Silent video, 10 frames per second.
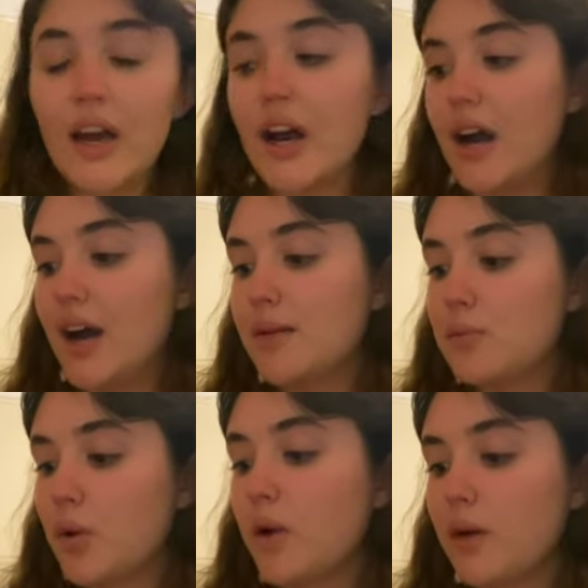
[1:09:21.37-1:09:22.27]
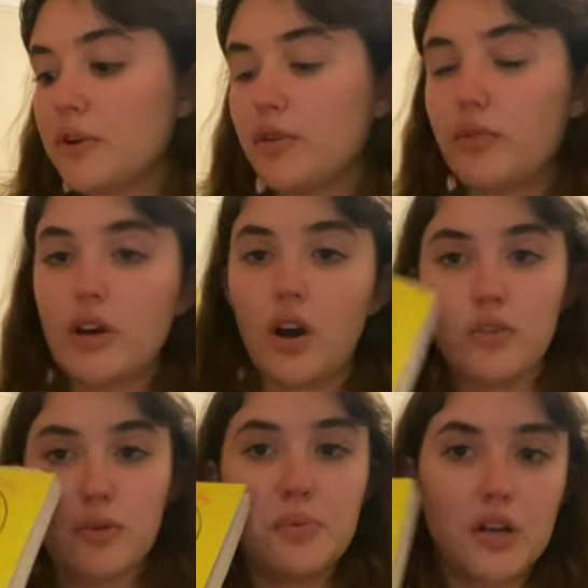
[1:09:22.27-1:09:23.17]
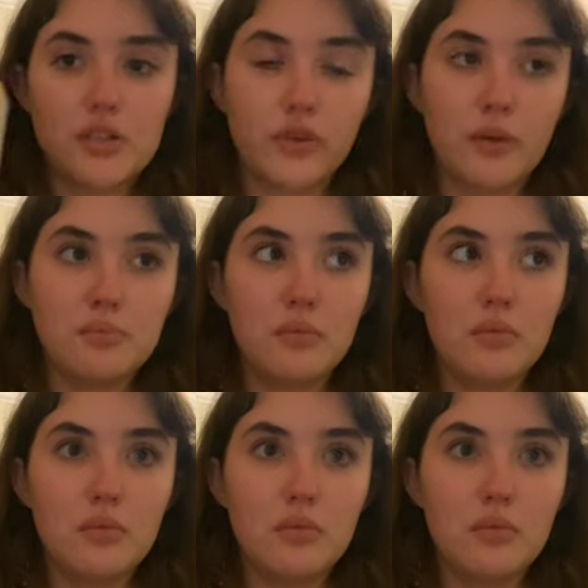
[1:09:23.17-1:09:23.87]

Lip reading: where I'm gonna read all of her books in